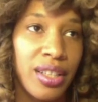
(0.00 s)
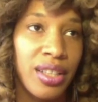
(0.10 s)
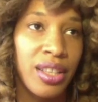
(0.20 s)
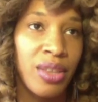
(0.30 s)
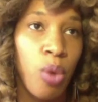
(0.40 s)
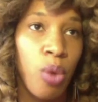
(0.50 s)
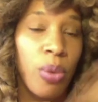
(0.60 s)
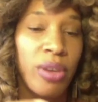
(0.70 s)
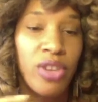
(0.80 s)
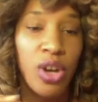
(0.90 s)
what
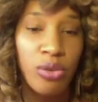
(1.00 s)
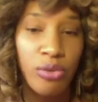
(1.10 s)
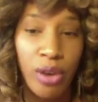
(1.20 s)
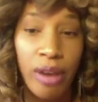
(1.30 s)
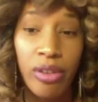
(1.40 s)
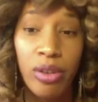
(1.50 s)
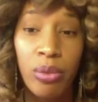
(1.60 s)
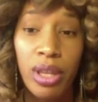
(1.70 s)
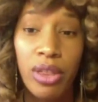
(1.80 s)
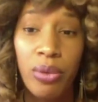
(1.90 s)
we've known forever
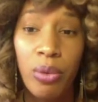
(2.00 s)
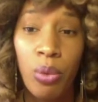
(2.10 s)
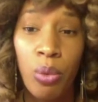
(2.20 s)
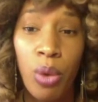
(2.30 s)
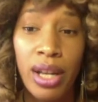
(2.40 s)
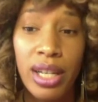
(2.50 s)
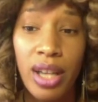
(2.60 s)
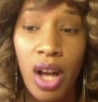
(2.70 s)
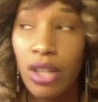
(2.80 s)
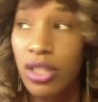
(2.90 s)
with what
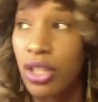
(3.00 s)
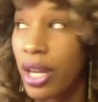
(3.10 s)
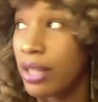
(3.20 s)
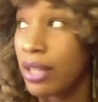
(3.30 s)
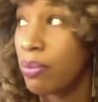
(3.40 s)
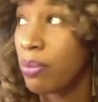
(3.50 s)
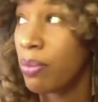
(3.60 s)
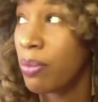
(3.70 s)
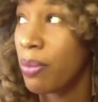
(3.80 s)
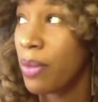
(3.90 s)
also has
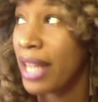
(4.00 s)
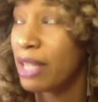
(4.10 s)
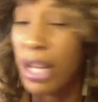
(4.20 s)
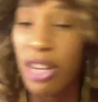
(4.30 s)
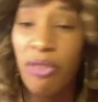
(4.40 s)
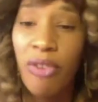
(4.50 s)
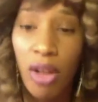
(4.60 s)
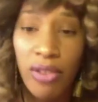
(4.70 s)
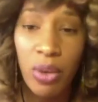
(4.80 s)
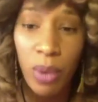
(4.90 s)
been
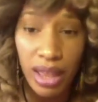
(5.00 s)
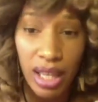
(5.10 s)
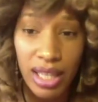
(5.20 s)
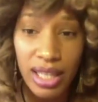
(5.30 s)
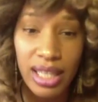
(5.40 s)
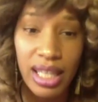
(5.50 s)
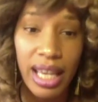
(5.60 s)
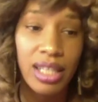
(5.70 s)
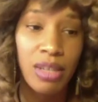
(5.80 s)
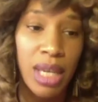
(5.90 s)
evolving with us. It's
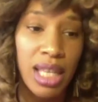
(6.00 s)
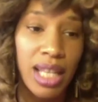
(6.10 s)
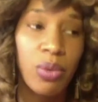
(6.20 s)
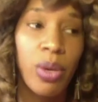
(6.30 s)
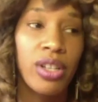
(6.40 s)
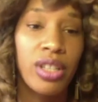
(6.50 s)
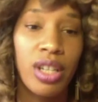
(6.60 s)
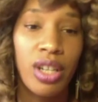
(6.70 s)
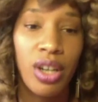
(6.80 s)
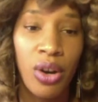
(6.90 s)
like, to me, that's where it's
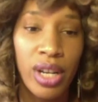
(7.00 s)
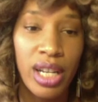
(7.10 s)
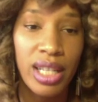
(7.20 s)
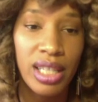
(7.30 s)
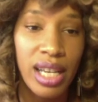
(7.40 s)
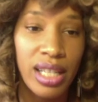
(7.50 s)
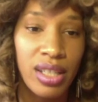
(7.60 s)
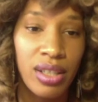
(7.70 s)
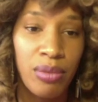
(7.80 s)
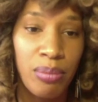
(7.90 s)
going to go. And it's nice
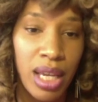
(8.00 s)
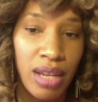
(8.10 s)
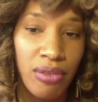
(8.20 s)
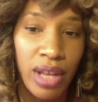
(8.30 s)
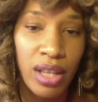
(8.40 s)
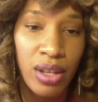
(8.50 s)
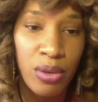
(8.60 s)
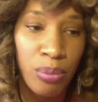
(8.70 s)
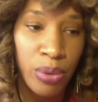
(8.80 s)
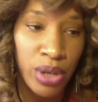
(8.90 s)
to meet
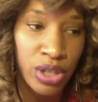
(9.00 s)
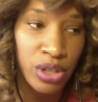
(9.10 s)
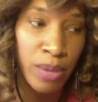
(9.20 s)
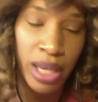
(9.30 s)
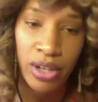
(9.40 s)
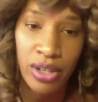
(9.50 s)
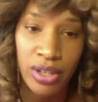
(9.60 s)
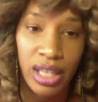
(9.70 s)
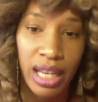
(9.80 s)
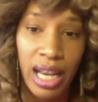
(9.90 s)
fellow bridge
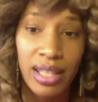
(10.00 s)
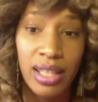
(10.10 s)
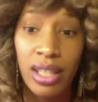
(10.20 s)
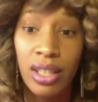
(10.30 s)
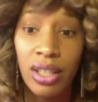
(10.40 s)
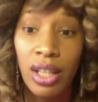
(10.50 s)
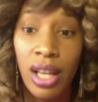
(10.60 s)
makers. Like, I still